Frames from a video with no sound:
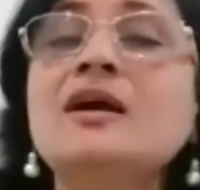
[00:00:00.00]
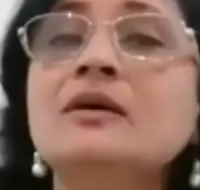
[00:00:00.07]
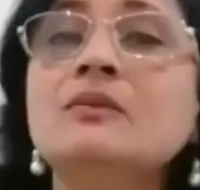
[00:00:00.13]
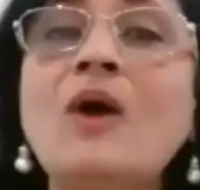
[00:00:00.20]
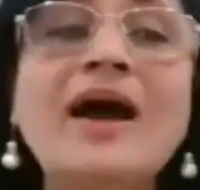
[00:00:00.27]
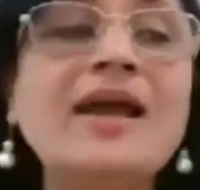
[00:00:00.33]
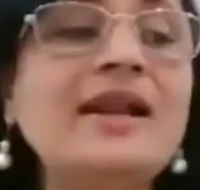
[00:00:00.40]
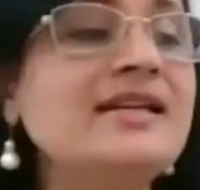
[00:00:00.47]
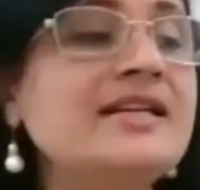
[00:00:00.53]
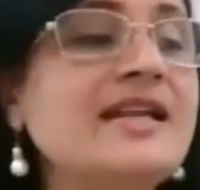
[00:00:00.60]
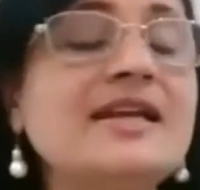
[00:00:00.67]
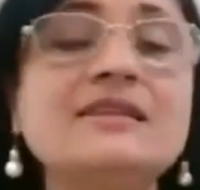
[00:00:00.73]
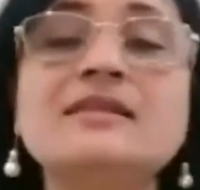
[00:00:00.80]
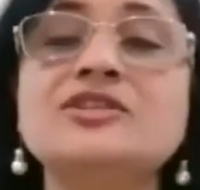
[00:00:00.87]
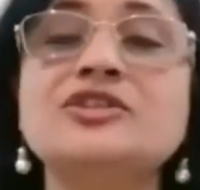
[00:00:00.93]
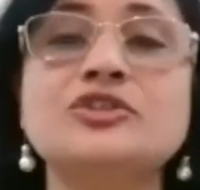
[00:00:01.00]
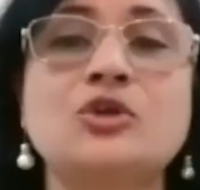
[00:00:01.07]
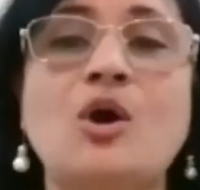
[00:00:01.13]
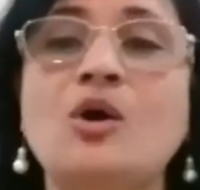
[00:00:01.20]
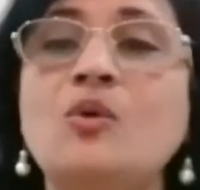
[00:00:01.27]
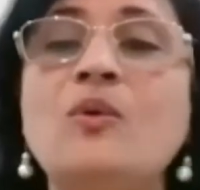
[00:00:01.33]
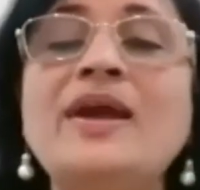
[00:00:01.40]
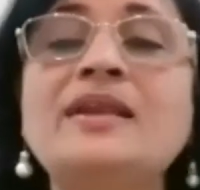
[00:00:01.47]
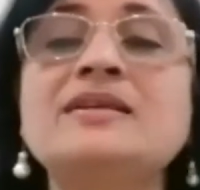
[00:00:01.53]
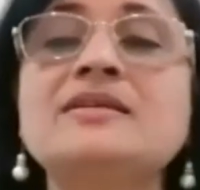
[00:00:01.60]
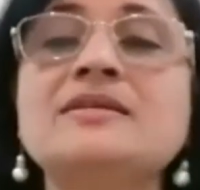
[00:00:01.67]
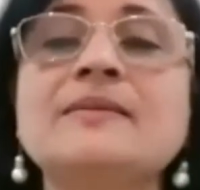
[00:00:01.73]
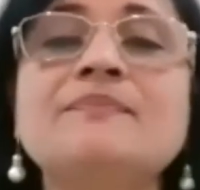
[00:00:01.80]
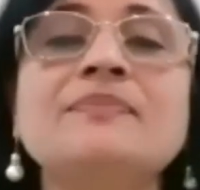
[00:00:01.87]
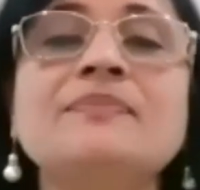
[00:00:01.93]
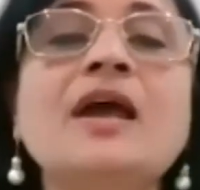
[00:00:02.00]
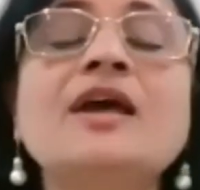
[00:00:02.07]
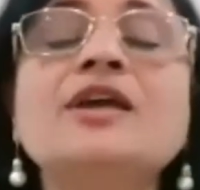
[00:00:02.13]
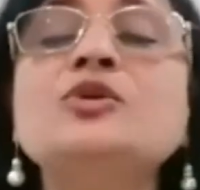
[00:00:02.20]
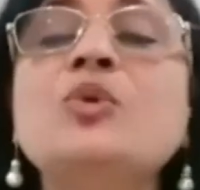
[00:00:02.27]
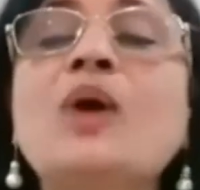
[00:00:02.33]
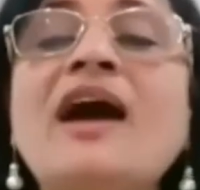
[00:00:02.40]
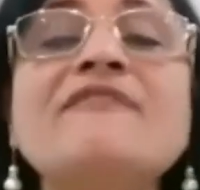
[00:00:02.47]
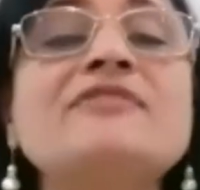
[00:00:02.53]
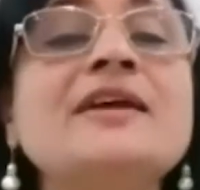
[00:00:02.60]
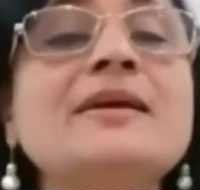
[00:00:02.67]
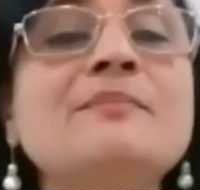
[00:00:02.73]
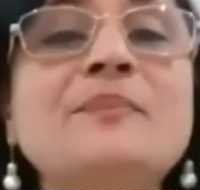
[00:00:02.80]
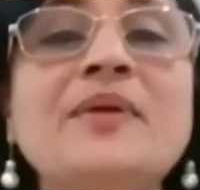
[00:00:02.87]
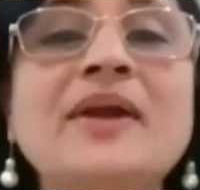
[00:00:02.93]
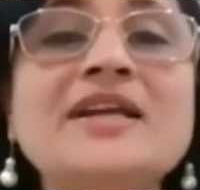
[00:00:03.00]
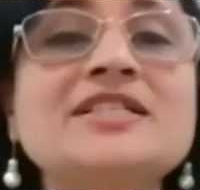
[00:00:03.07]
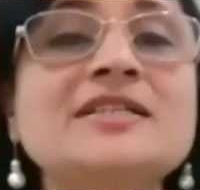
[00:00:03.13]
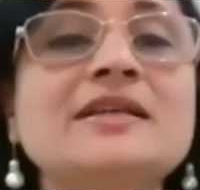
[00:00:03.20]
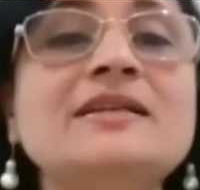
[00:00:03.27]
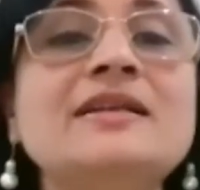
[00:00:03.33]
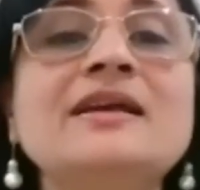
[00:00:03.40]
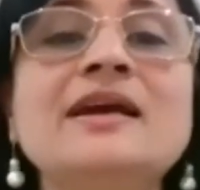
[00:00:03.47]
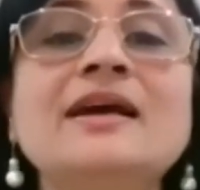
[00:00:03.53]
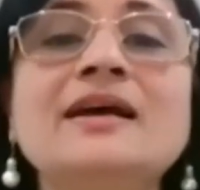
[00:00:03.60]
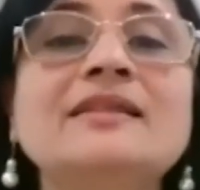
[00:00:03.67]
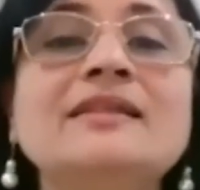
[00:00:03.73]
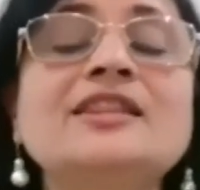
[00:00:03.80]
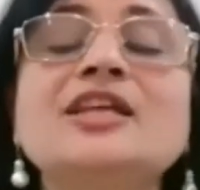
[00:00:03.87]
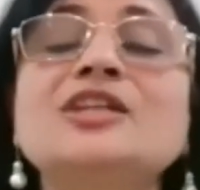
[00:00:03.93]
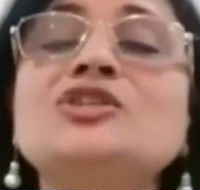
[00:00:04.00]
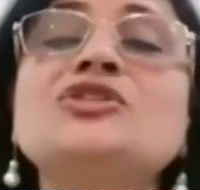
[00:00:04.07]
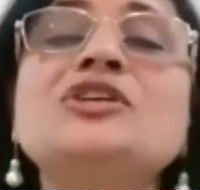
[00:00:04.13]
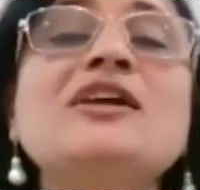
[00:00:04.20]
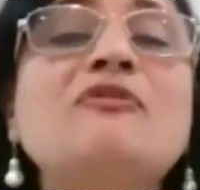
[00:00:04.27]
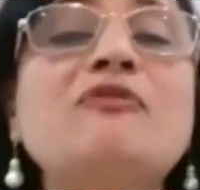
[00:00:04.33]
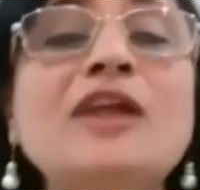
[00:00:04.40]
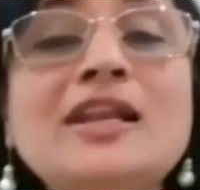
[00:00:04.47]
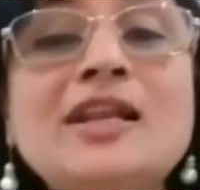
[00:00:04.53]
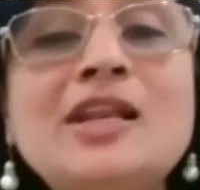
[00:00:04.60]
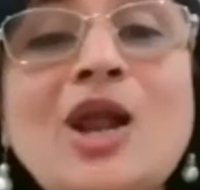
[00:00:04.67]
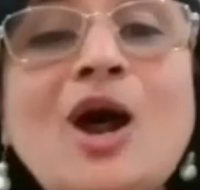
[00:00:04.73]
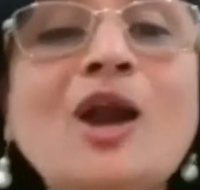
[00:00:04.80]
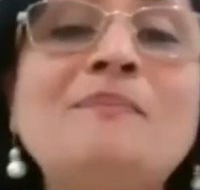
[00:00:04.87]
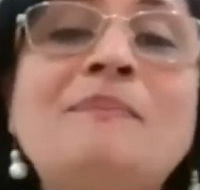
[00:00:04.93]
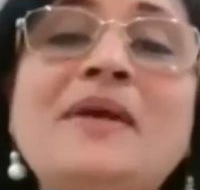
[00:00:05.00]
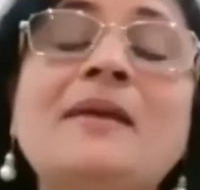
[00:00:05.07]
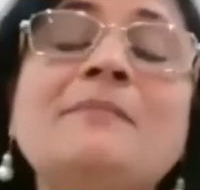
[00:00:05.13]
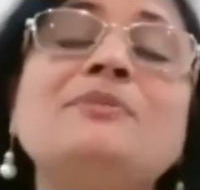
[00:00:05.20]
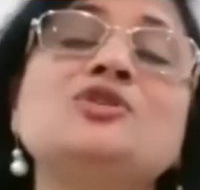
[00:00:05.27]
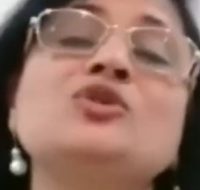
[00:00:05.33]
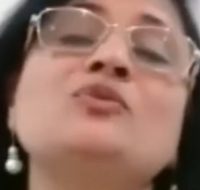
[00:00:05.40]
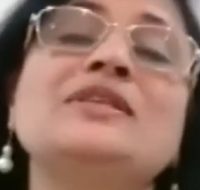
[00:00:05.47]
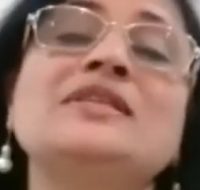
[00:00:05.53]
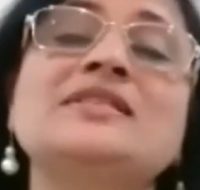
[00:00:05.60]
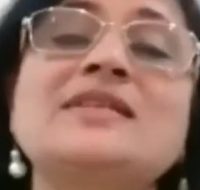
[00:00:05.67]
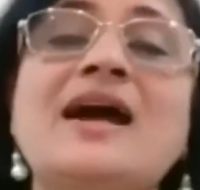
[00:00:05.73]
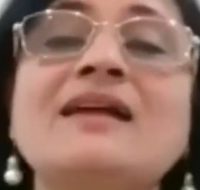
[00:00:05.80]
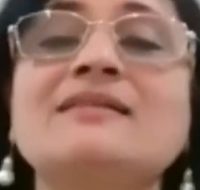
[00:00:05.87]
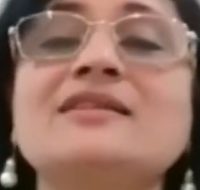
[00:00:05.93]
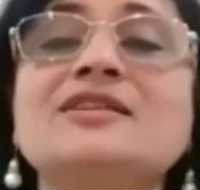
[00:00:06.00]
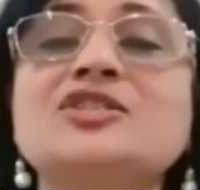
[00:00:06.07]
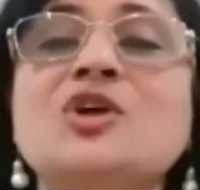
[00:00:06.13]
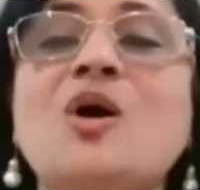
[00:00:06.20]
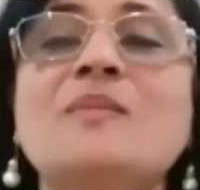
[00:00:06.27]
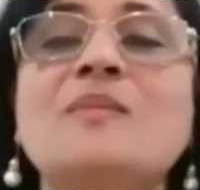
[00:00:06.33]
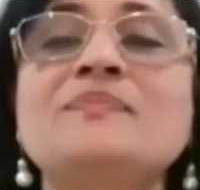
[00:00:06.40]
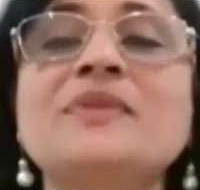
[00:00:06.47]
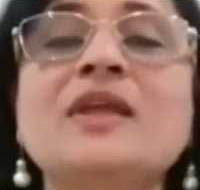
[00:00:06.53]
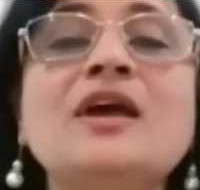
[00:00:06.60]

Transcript: violently in the strong wind. You have the impression that the tree will not be able to withstand the storm.